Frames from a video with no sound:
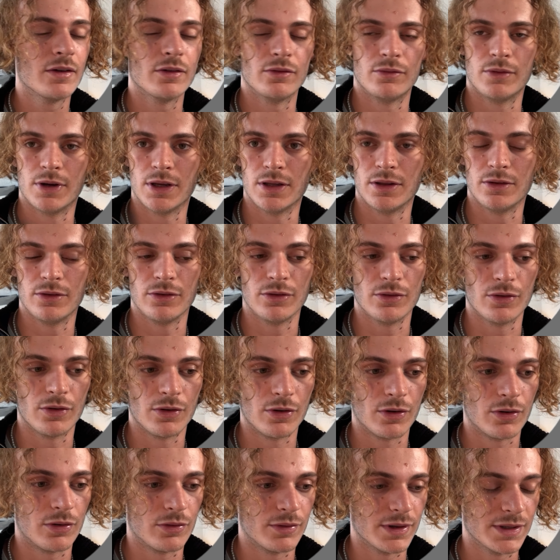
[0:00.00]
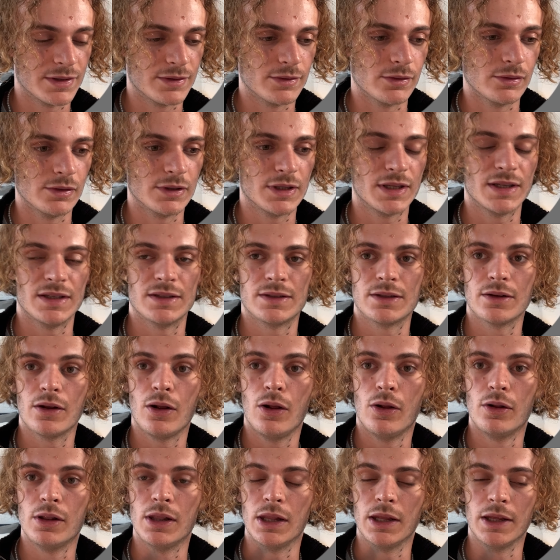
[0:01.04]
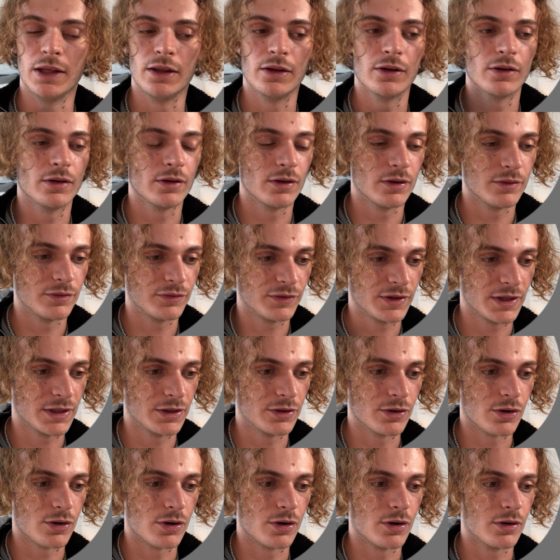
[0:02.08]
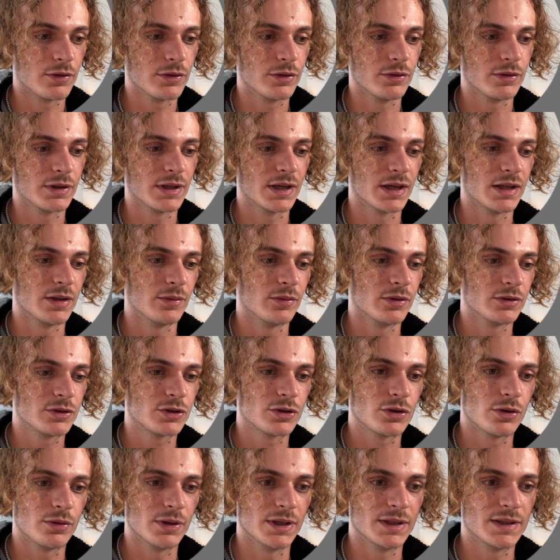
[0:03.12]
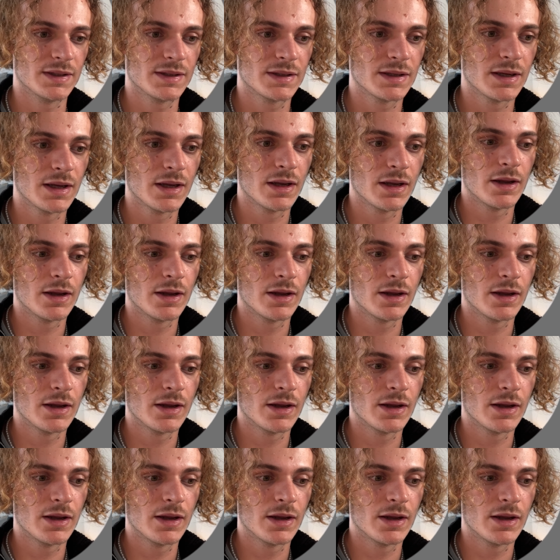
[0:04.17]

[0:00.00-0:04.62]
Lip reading: When your result is only a figure, you can show it